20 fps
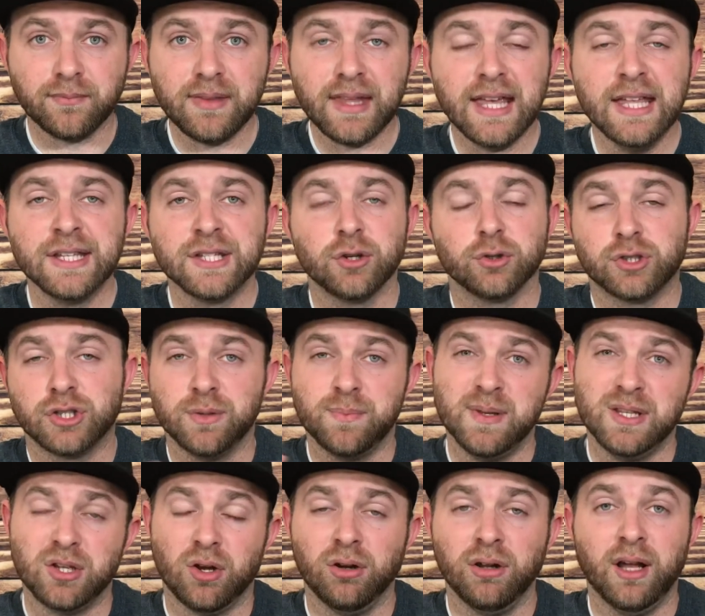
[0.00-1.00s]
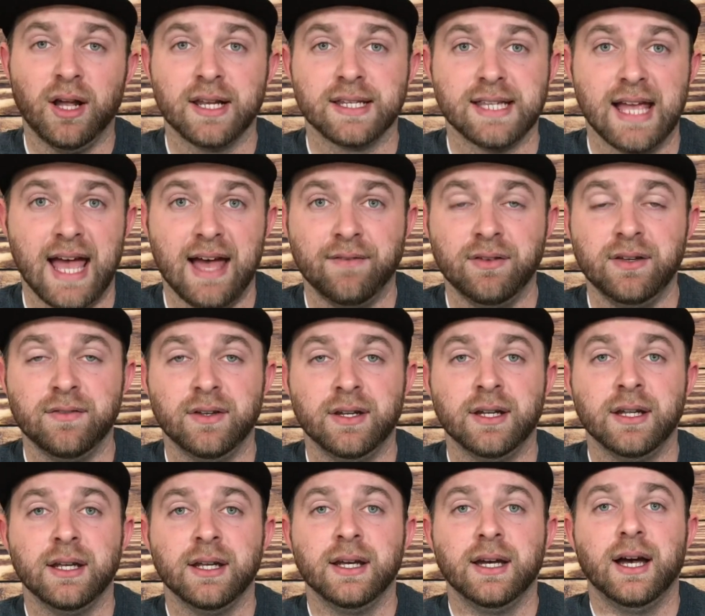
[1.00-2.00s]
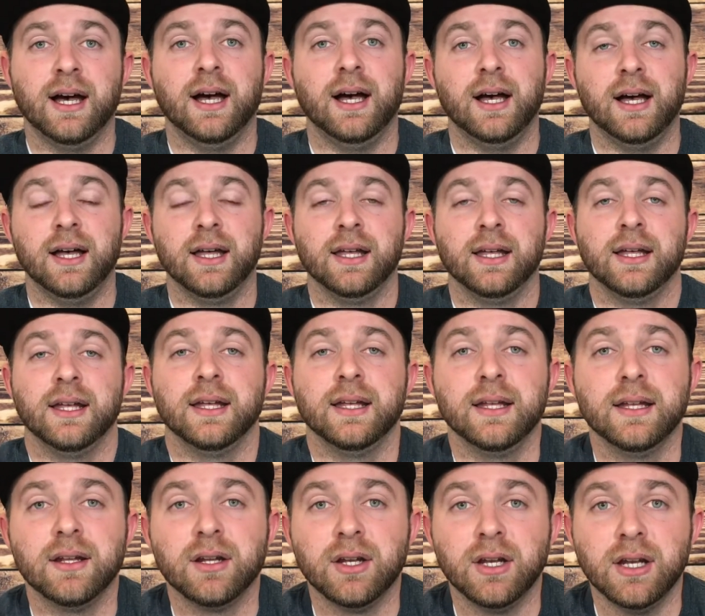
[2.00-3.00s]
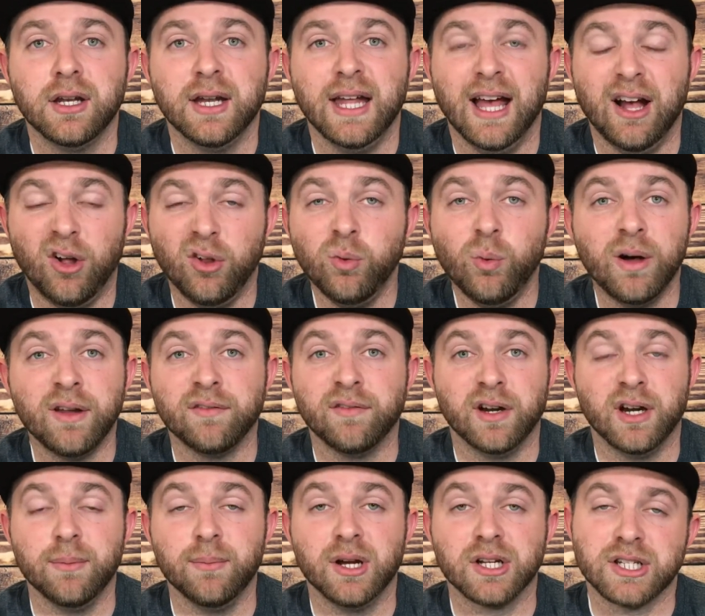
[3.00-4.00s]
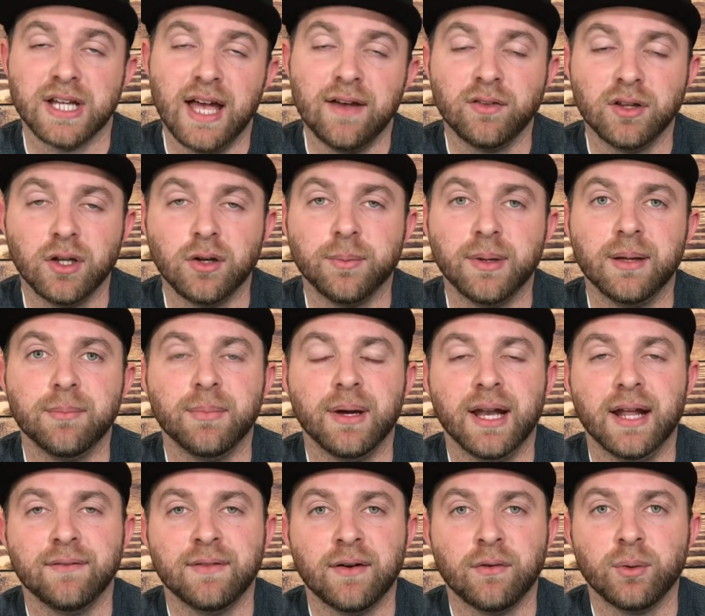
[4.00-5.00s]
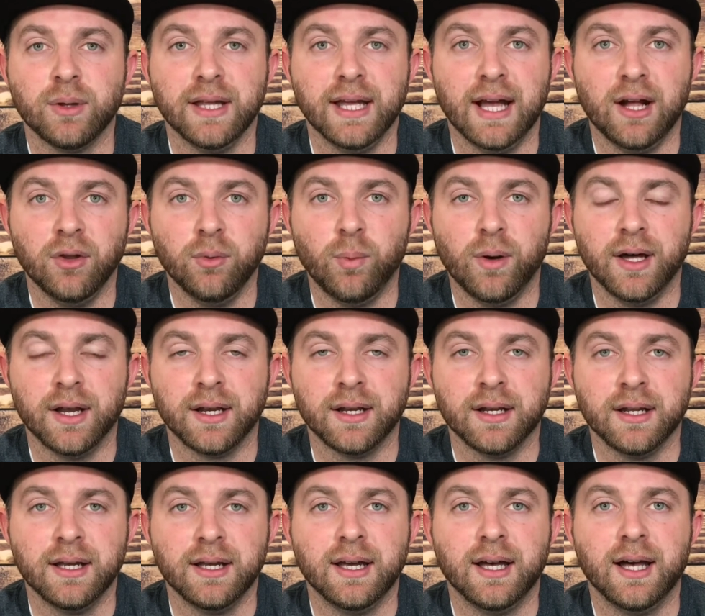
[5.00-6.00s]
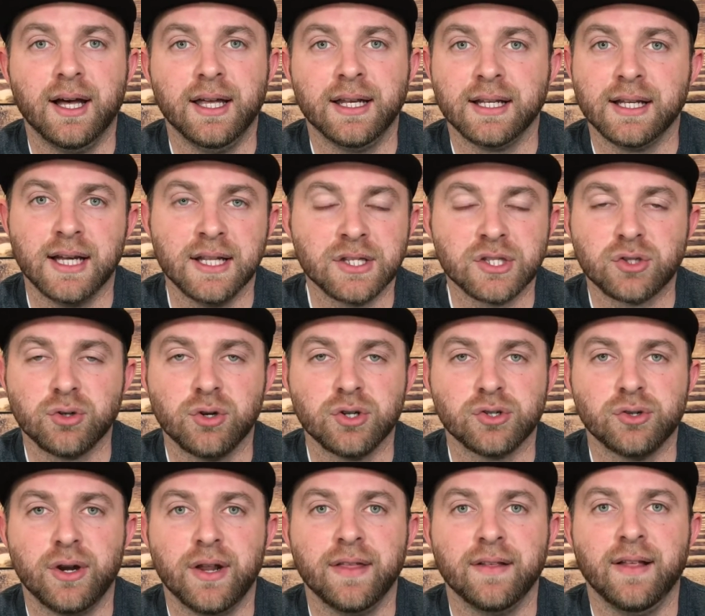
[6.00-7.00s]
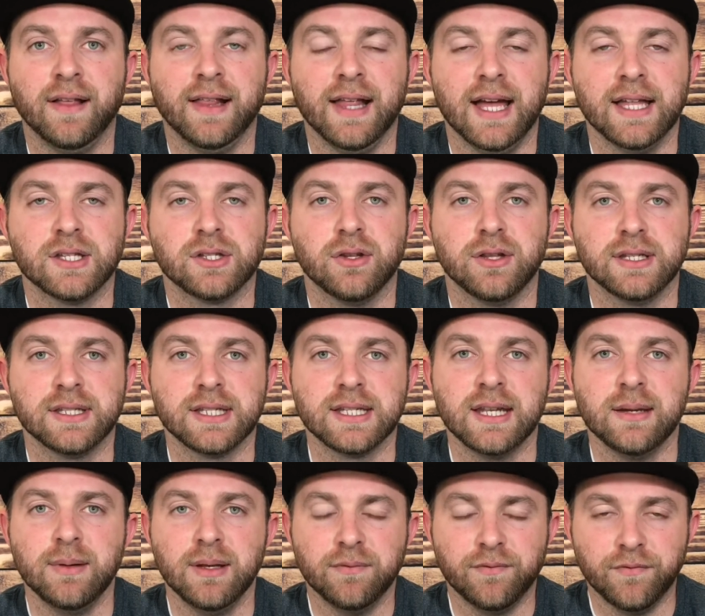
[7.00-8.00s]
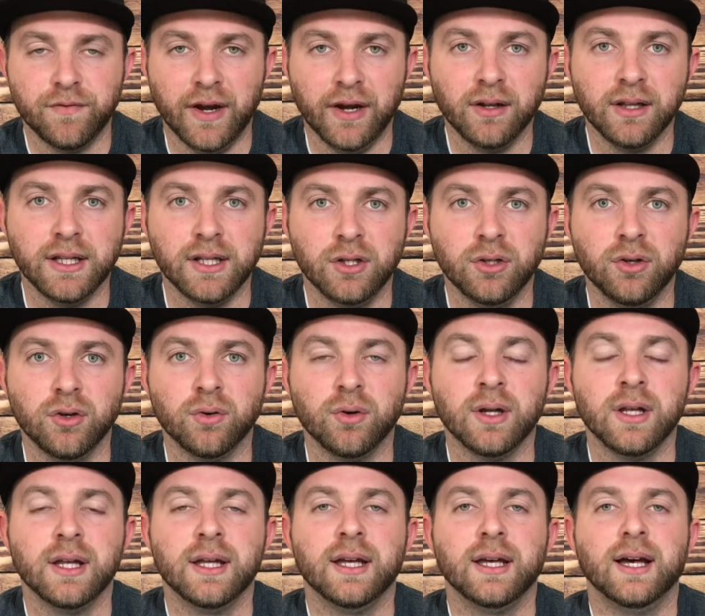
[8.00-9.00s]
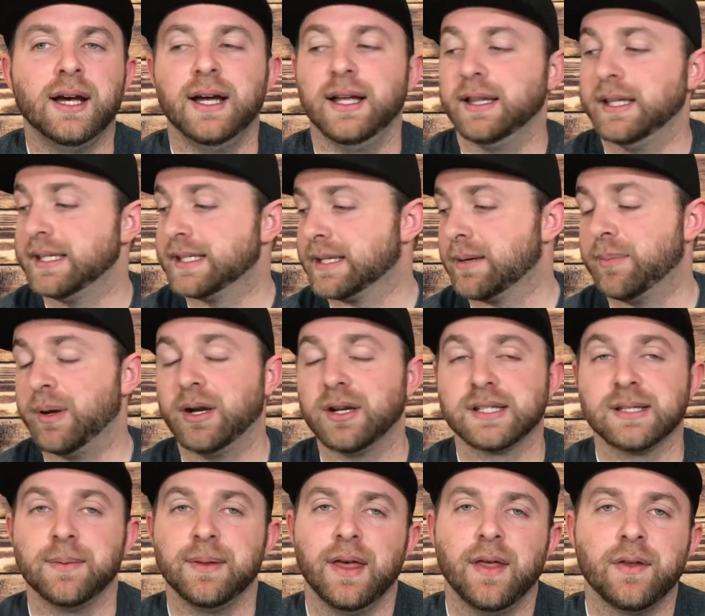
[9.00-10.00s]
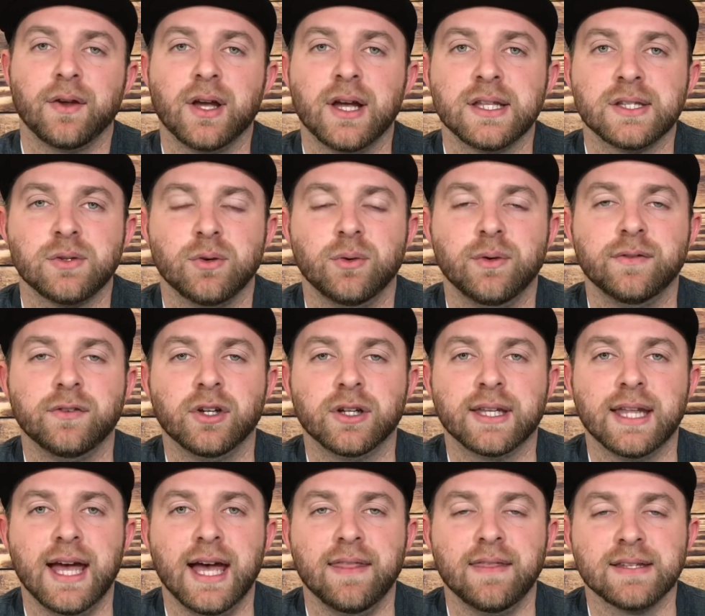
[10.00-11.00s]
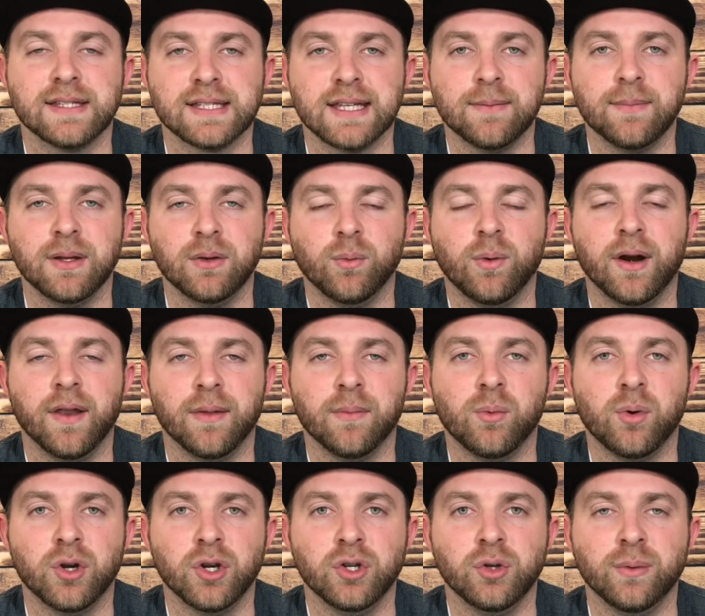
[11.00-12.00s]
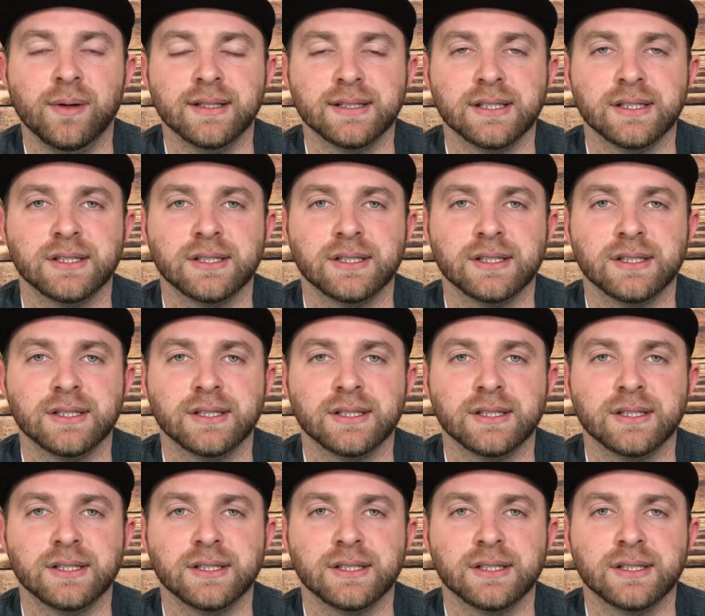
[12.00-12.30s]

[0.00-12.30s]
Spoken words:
And so, to be totally honest, I haven't even held one very much. I have a little bit, but I've never really held one in gun stores or anything like that. And so this is going to be fairly new, at least compared to some of the other guns that we've looked at. This is going to be one of the more new ones.